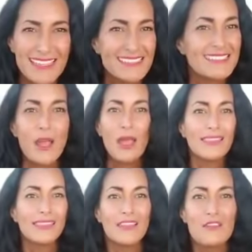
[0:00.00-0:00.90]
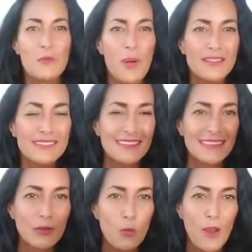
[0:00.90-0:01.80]
is, live
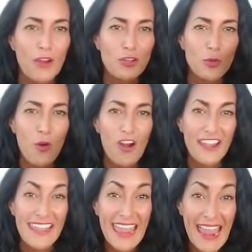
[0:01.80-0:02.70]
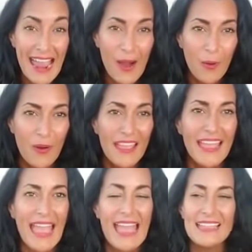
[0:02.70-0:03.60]
abundantly where you are now,
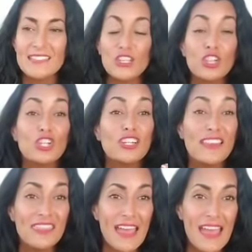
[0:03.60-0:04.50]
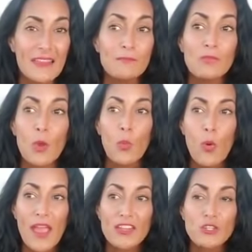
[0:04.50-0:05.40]
and look at that
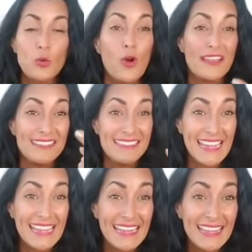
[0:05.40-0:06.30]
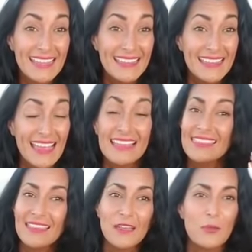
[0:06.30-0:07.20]
when you are dating.
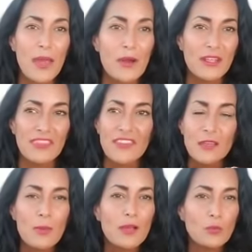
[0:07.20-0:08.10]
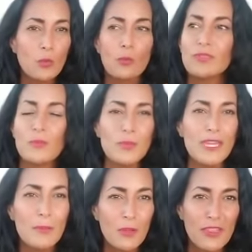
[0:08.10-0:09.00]
Think about it. Think about the
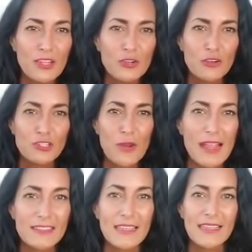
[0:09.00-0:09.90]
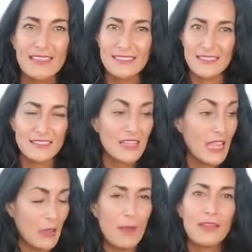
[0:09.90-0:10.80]
people that you're attracting. Is this?
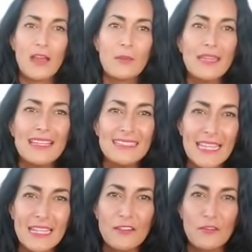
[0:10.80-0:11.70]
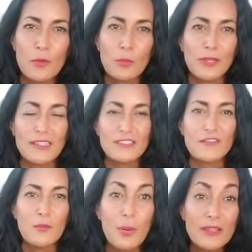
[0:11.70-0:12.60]
Am I coming at dating from a place
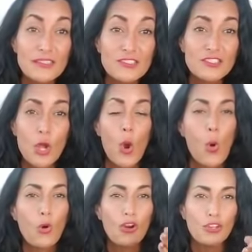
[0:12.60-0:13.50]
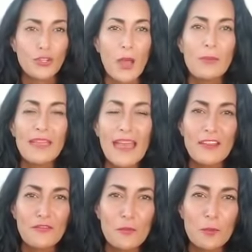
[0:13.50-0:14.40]
of abundance, or are you coming
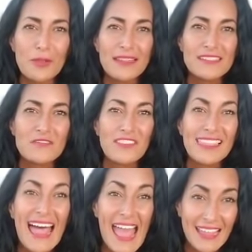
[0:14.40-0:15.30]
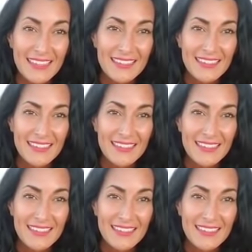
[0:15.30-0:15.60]
at it from a place of lack?